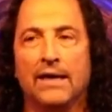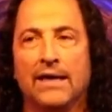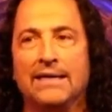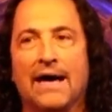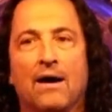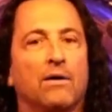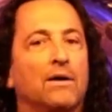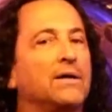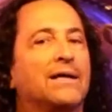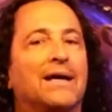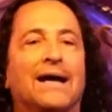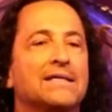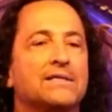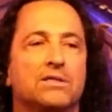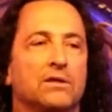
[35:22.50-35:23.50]
Now,
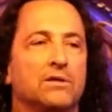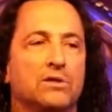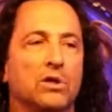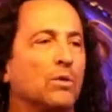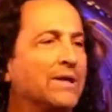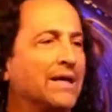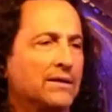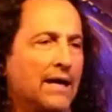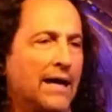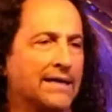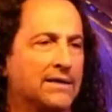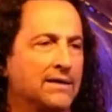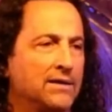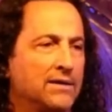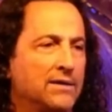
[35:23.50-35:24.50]
guys, don't get like,
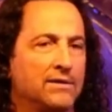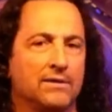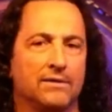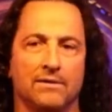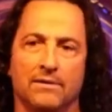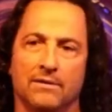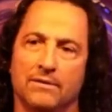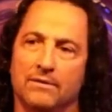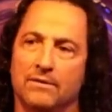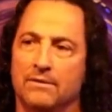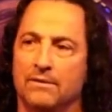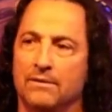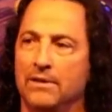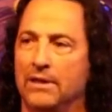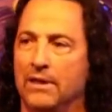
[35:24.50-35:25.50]

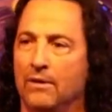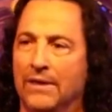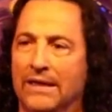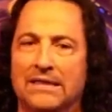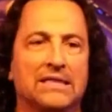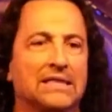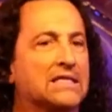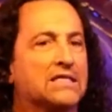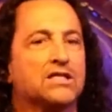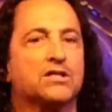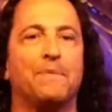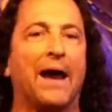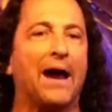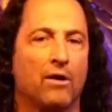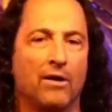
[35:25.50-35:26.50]
you know, into
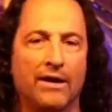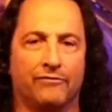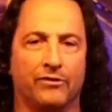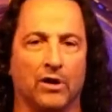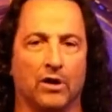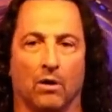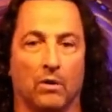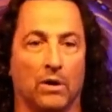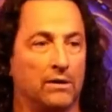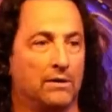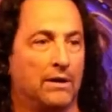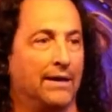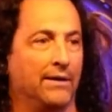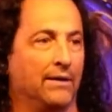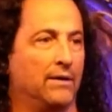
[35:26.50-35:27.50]
despair if you go, well,
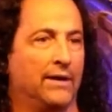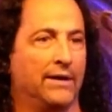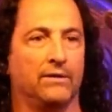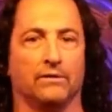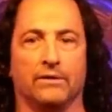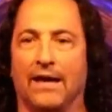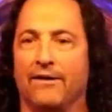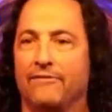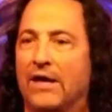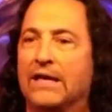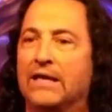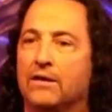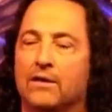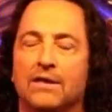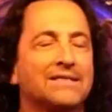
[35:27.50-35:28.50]
I, I don't have
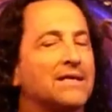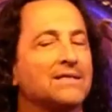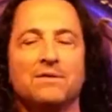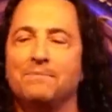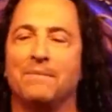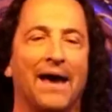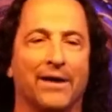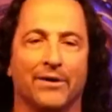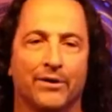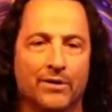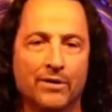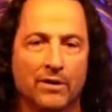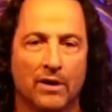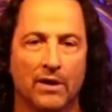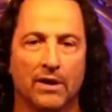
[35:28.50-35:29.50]
any of it. It doesn't matter.
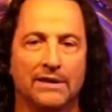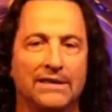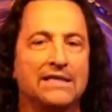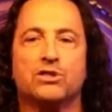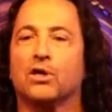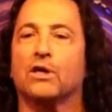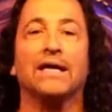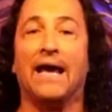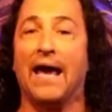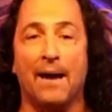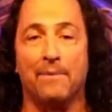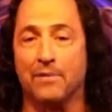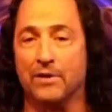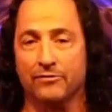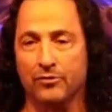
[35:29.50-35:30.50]
These are going to
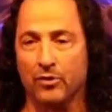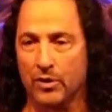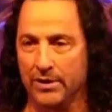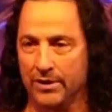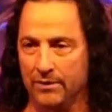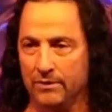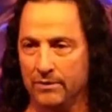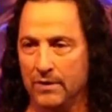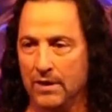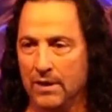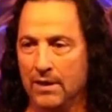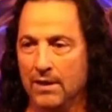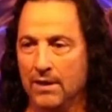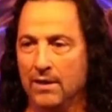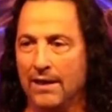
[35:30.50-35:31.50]
happen for you.
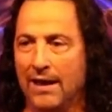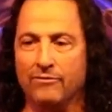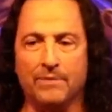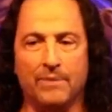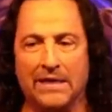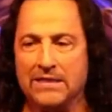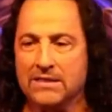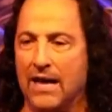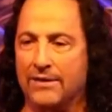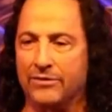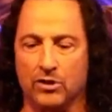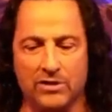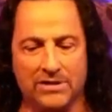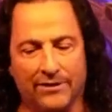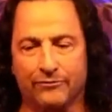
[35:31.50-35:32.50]
Everybody's got
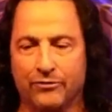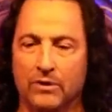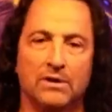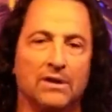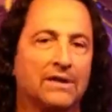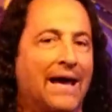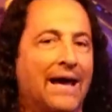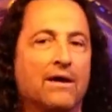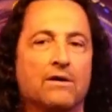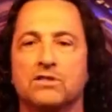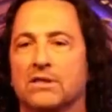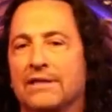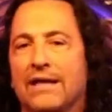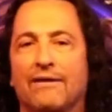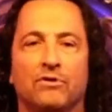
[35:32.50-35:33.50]
their different layers
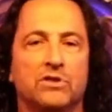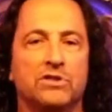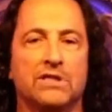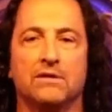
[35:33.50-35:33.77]
and levels.